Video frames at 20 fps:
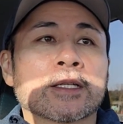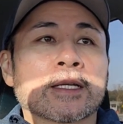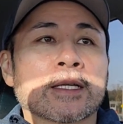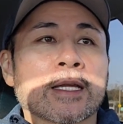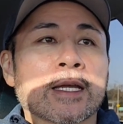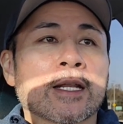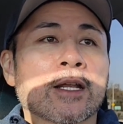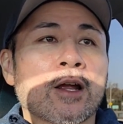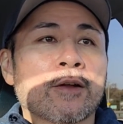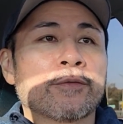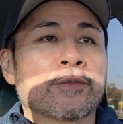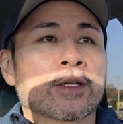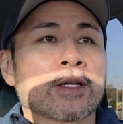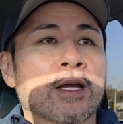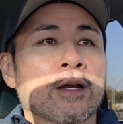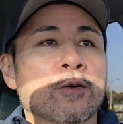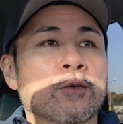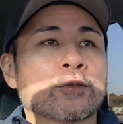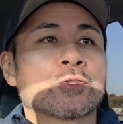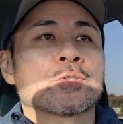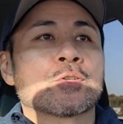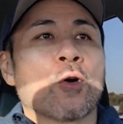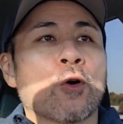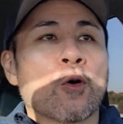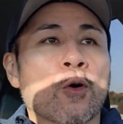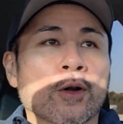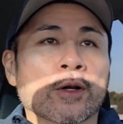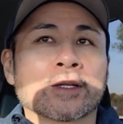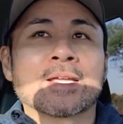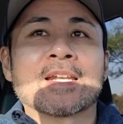getting off the couch
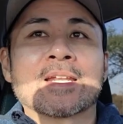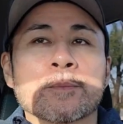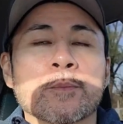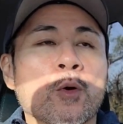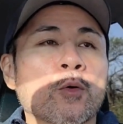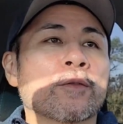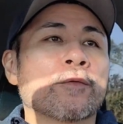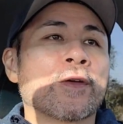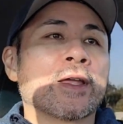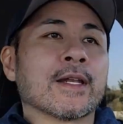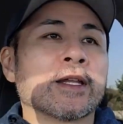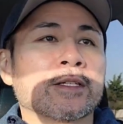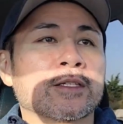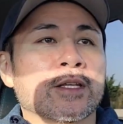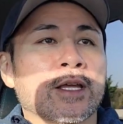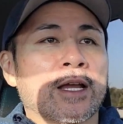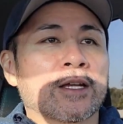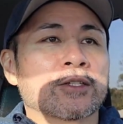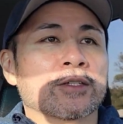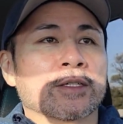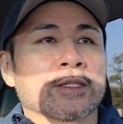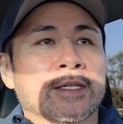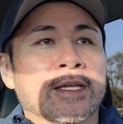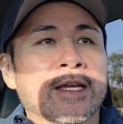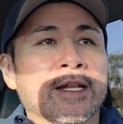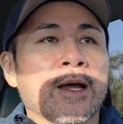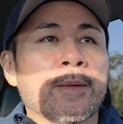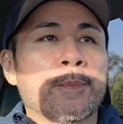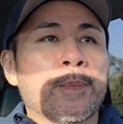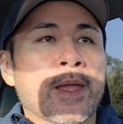or getting motivated to actually
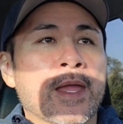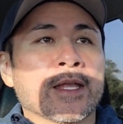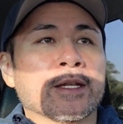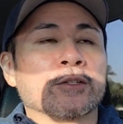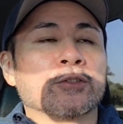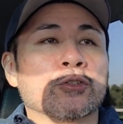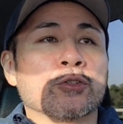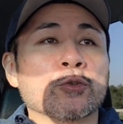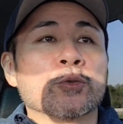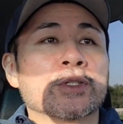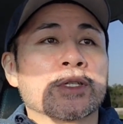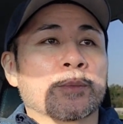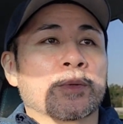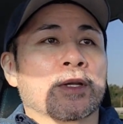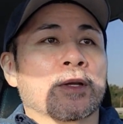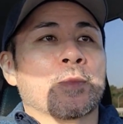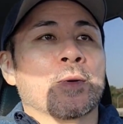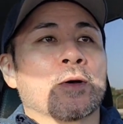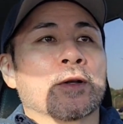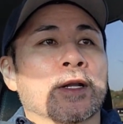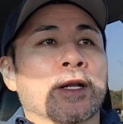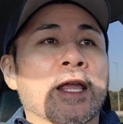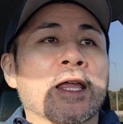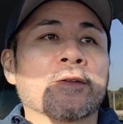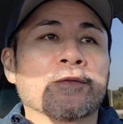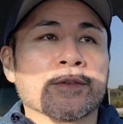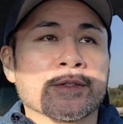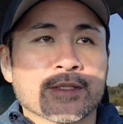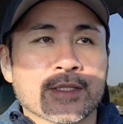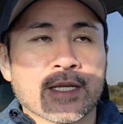get up and do something about it. And
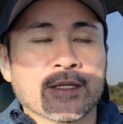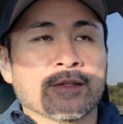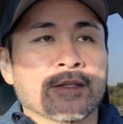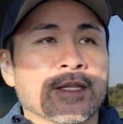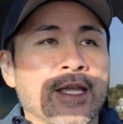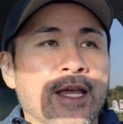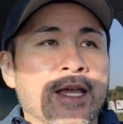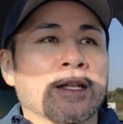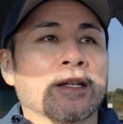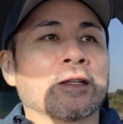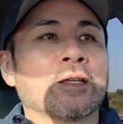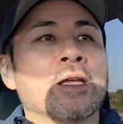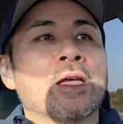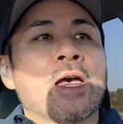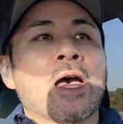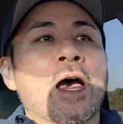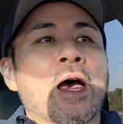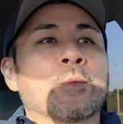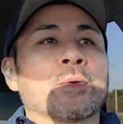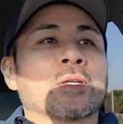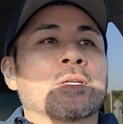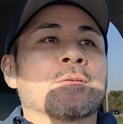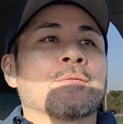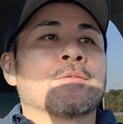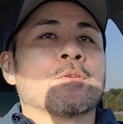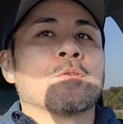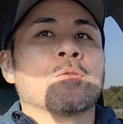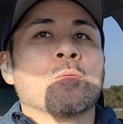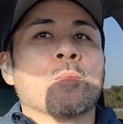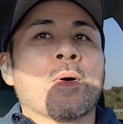if you stay to the end, I'm going to give
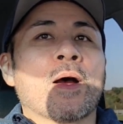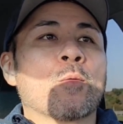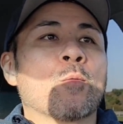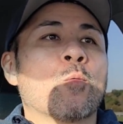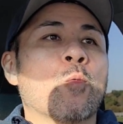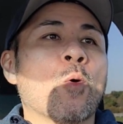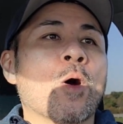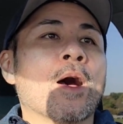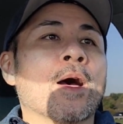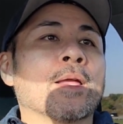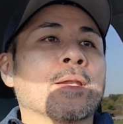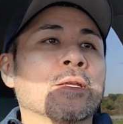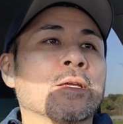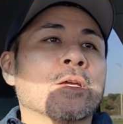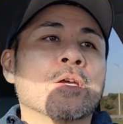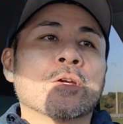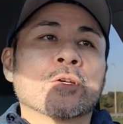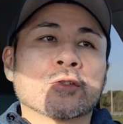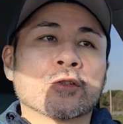you my one